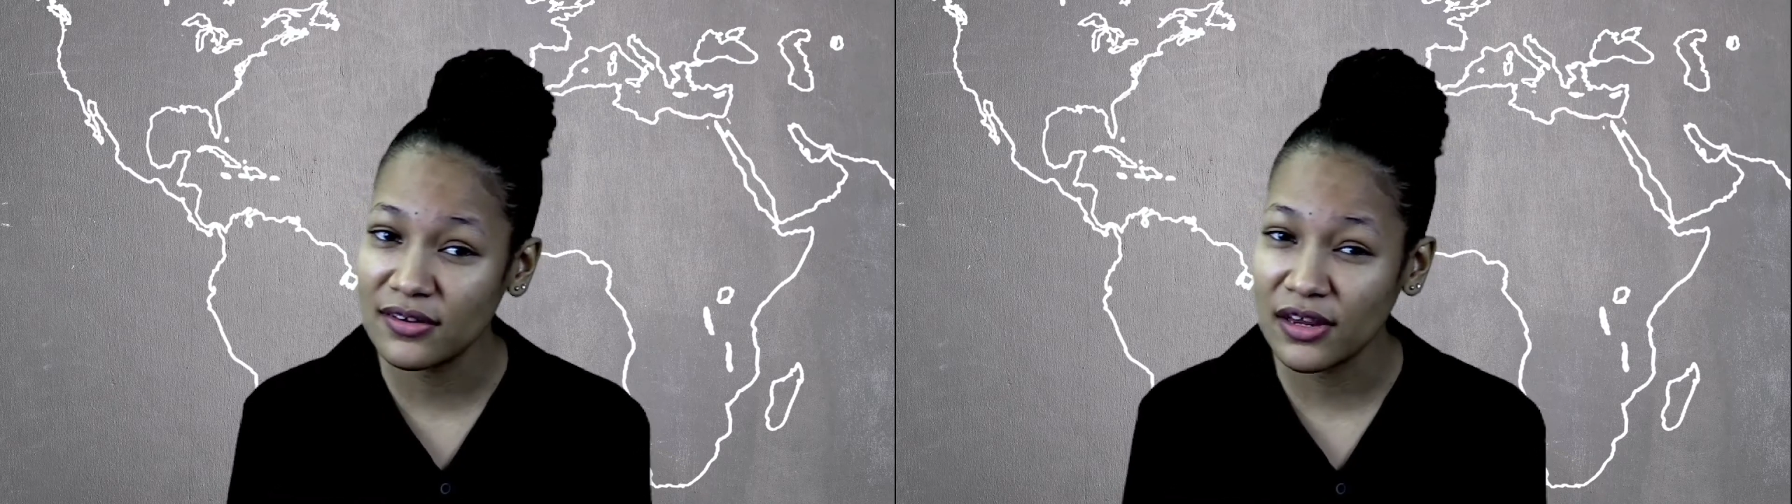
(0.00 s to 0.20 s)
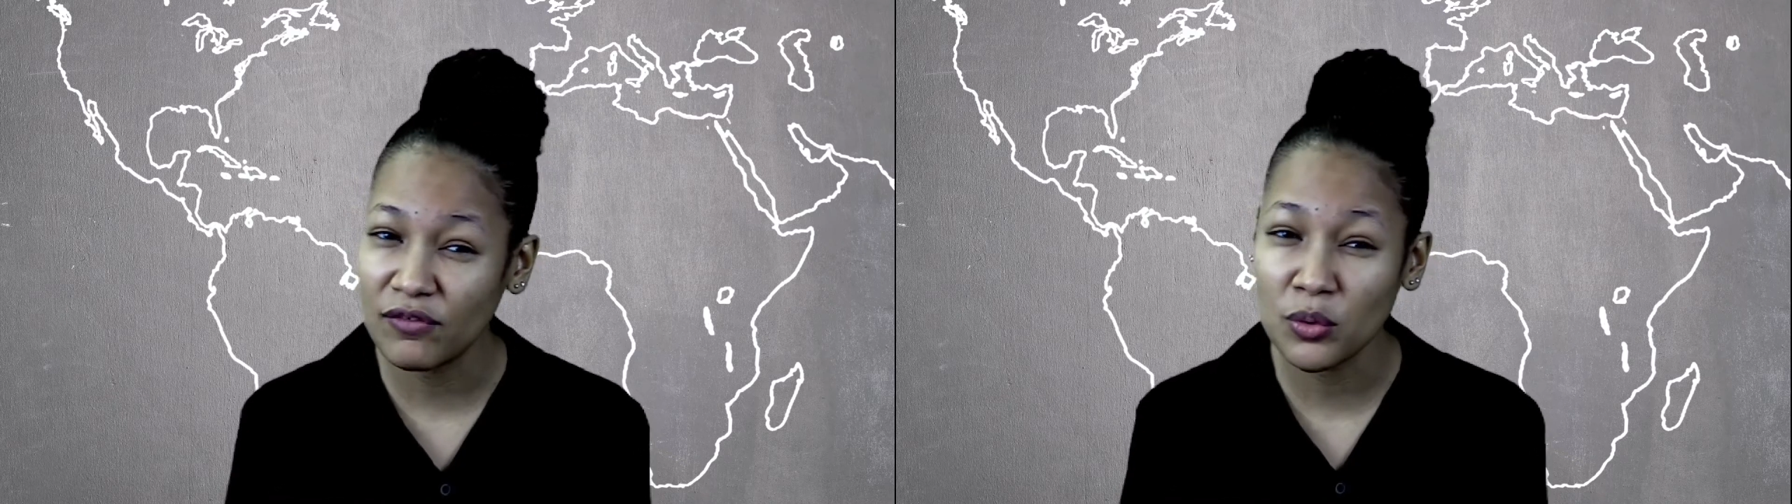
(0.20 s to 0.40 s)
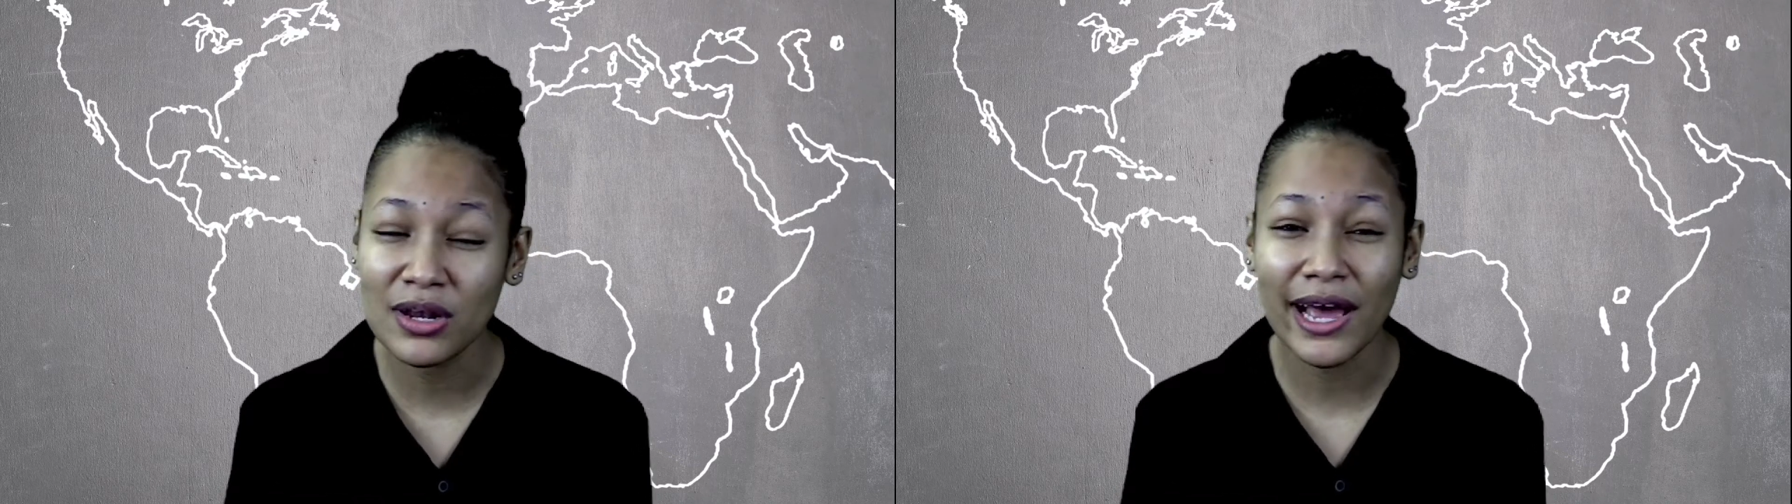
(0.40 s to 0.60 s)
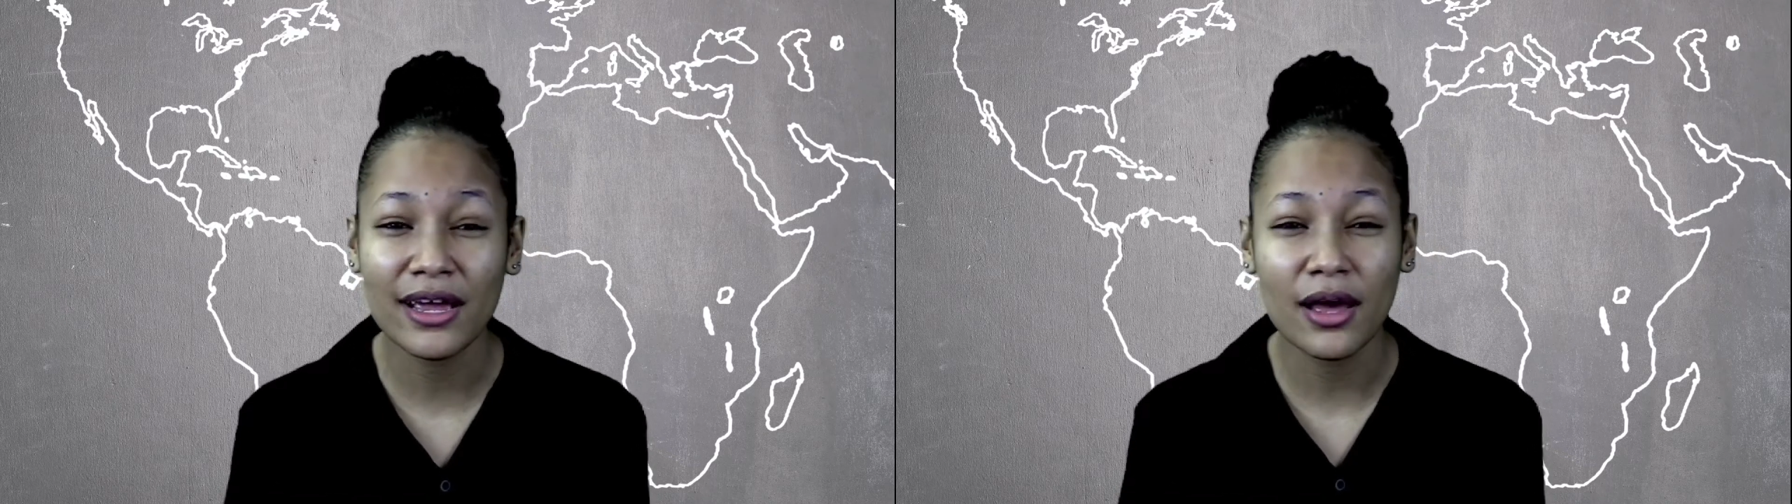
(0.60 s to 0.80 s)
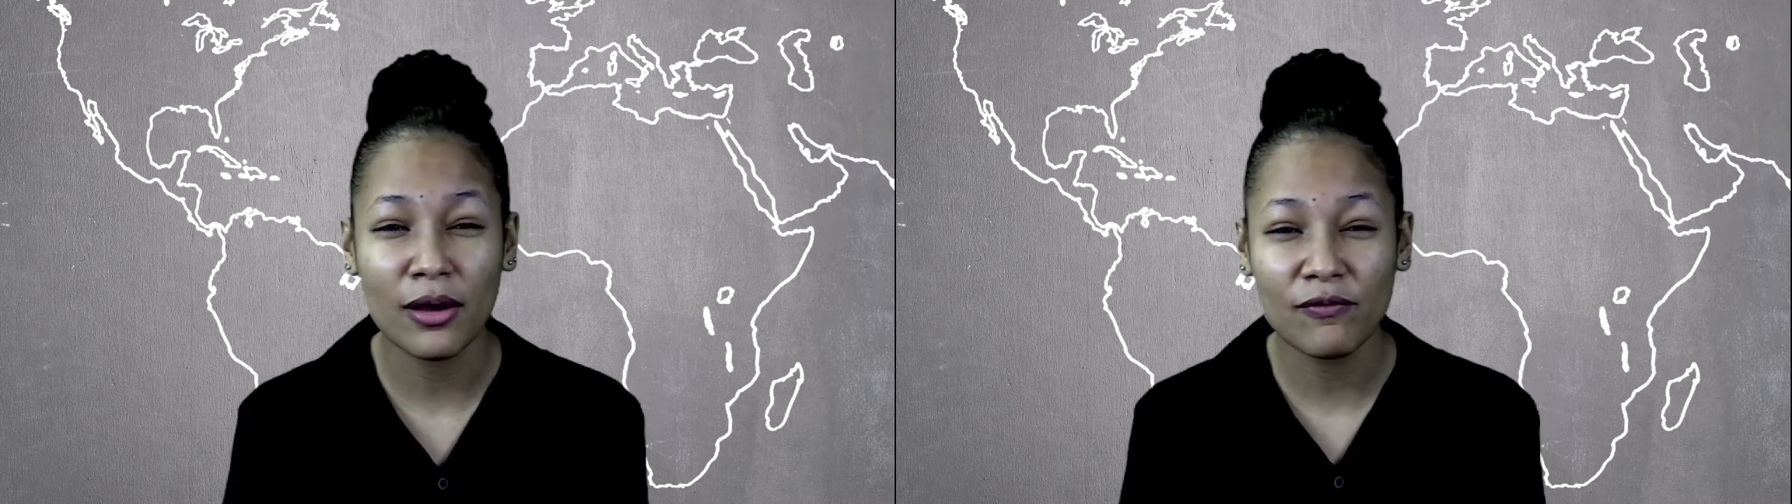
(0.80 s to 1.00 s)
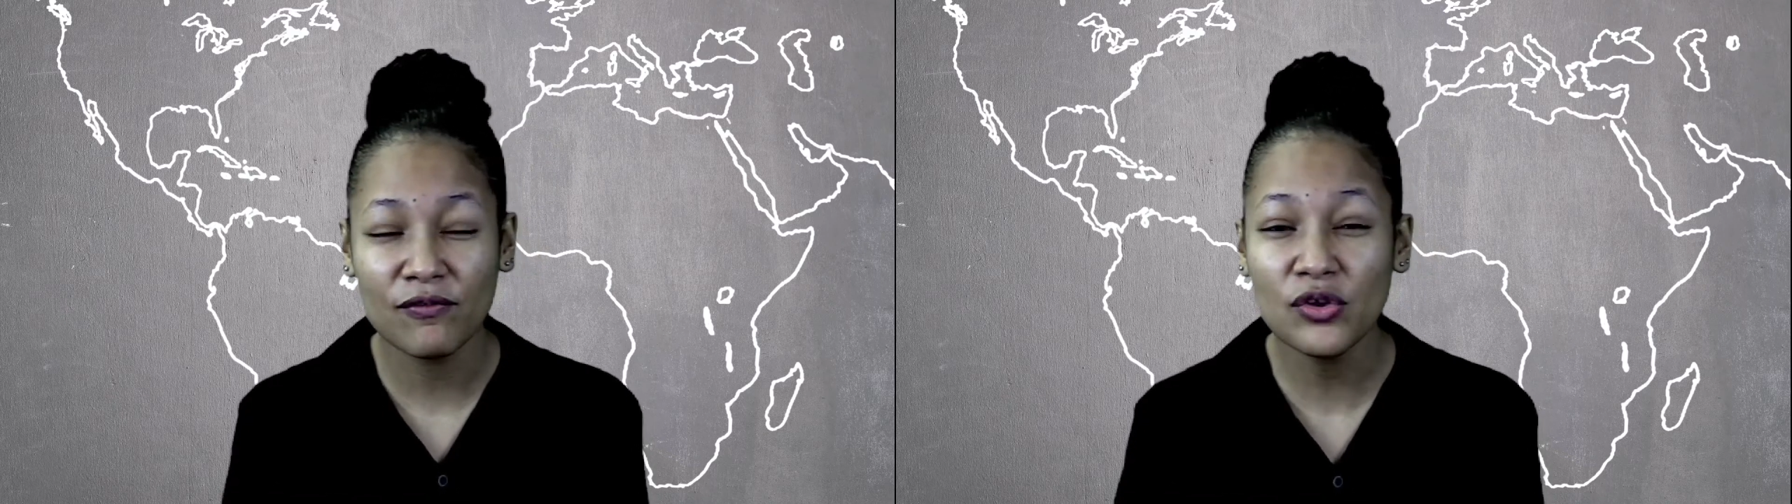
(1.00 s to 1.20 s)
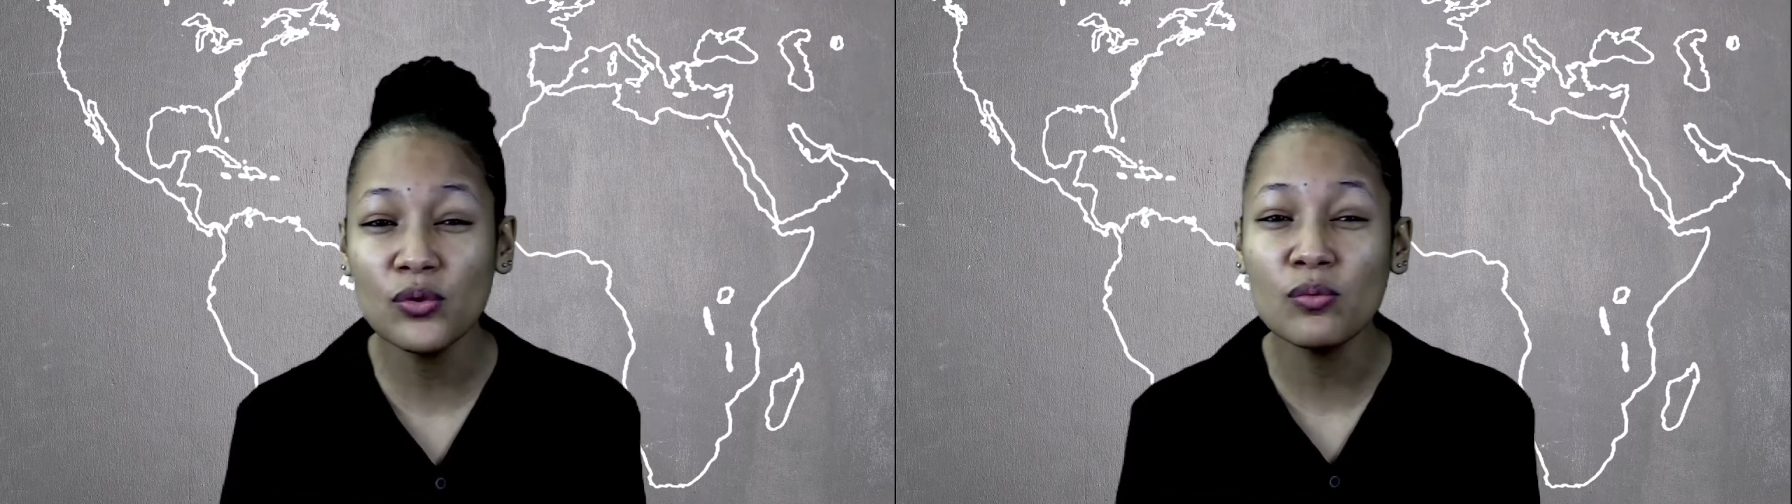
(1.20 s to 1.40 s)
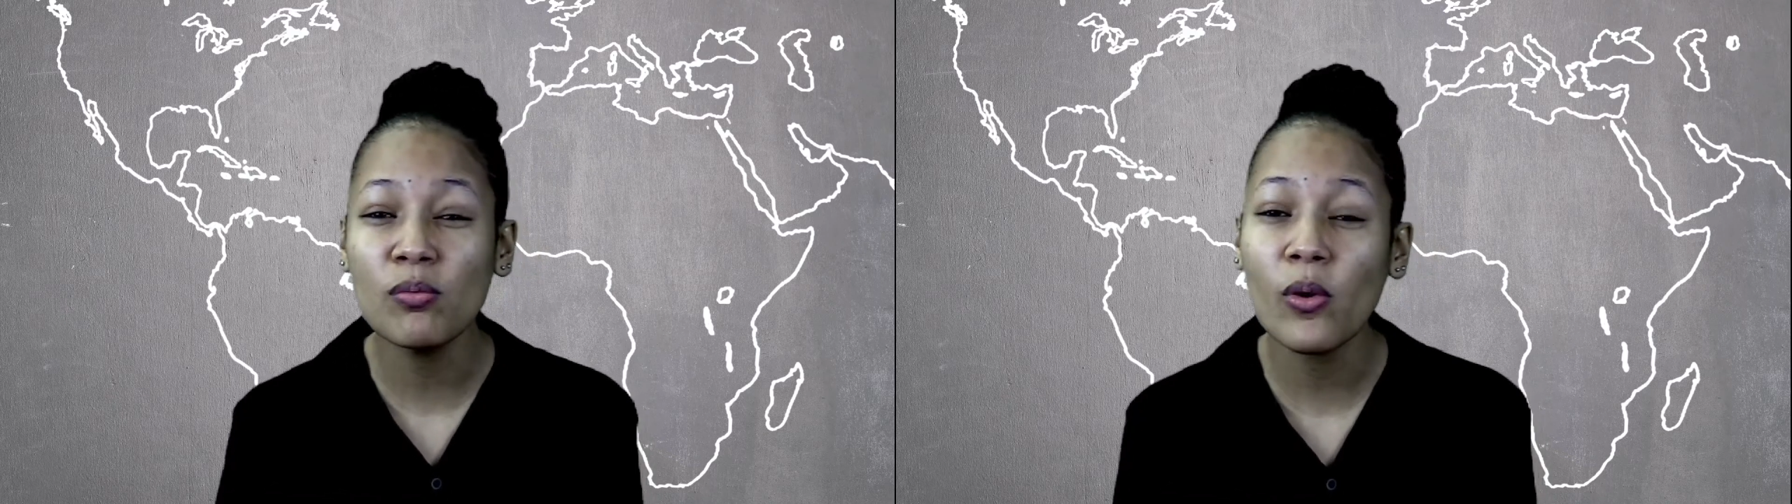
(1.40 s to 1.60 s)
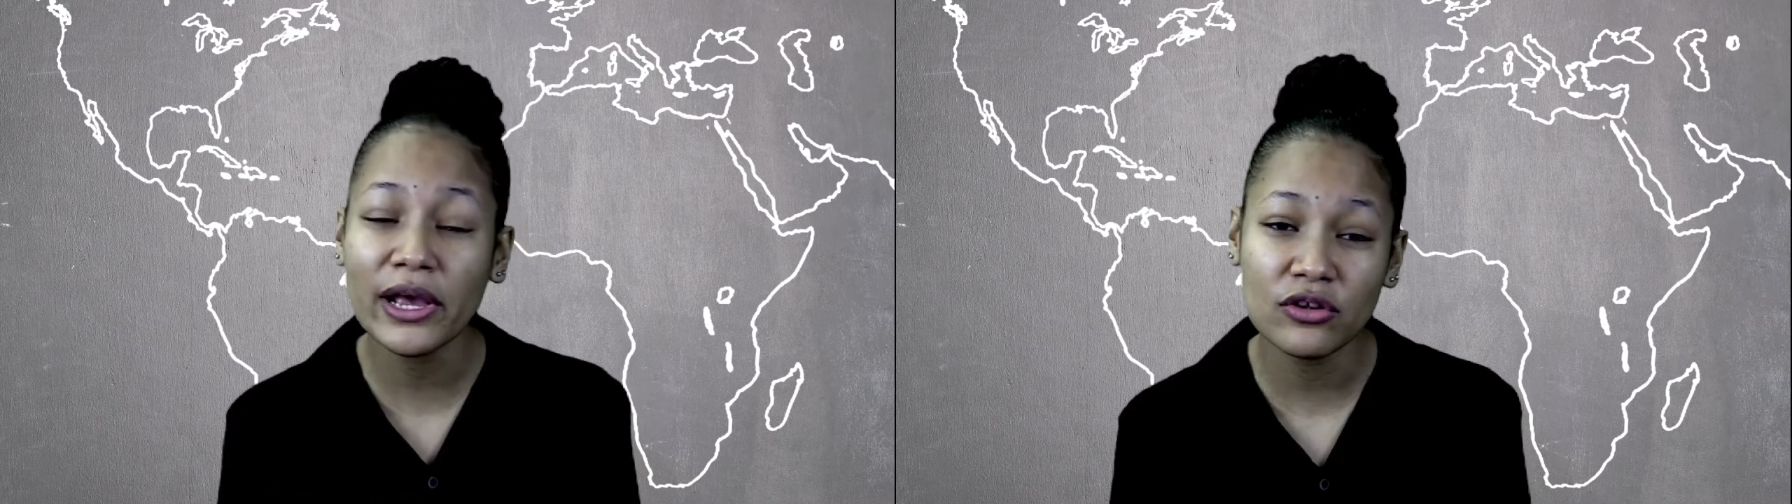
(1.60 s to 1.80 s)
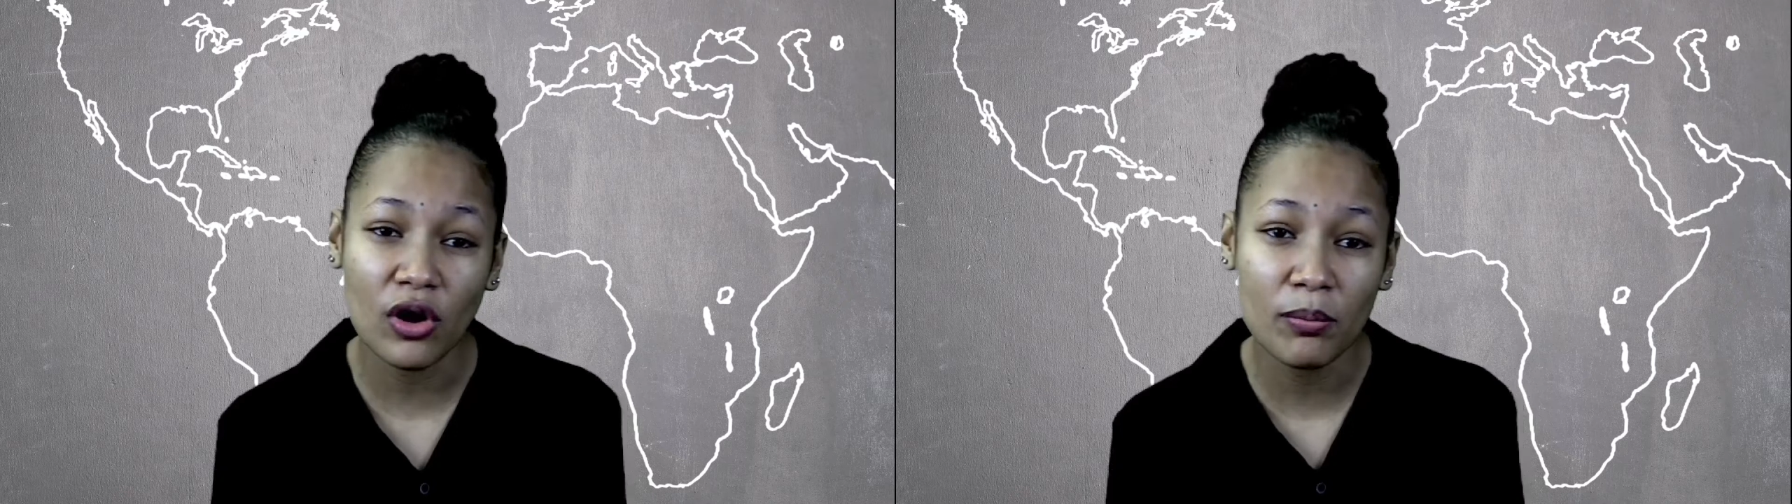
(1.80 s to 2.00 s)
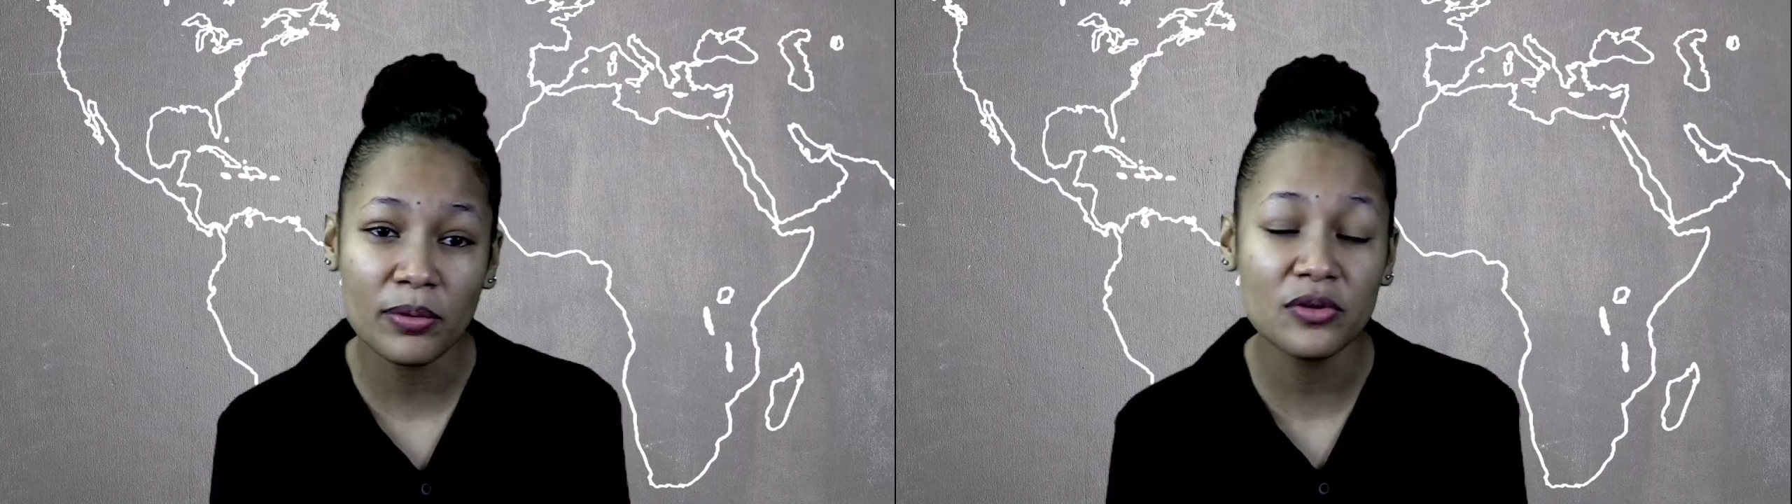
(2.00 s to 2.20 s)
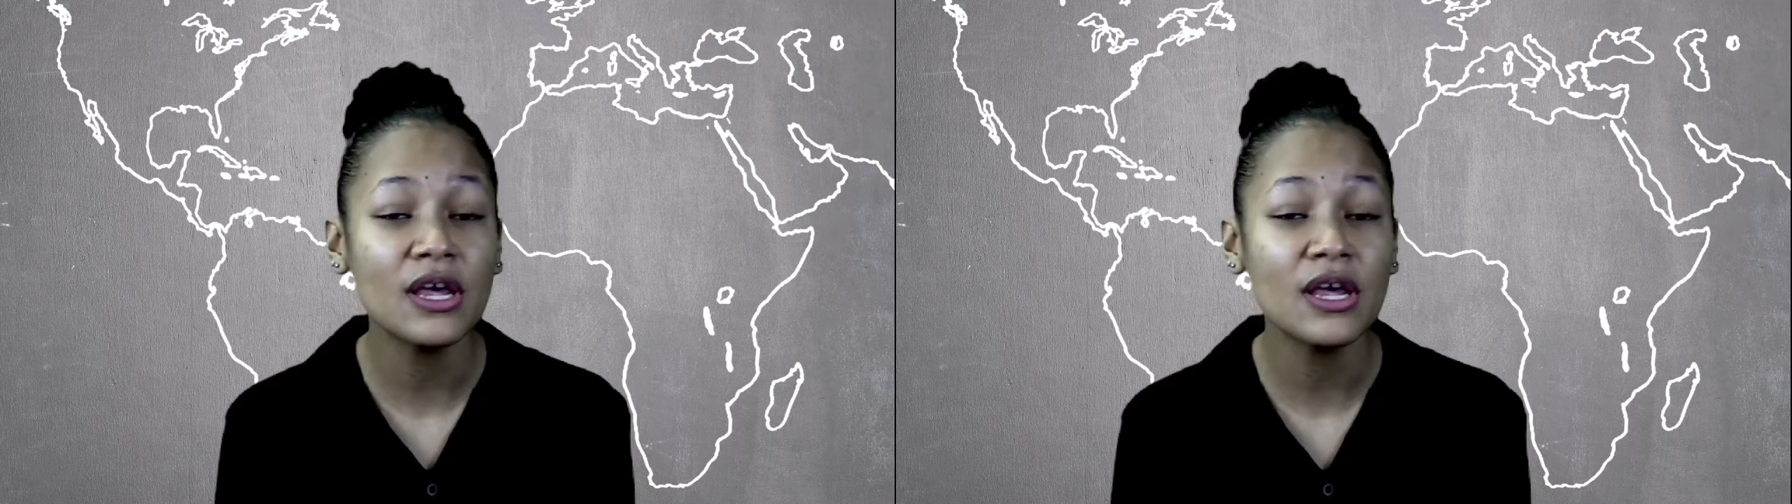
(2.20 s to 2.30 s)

if you would like a few more examples,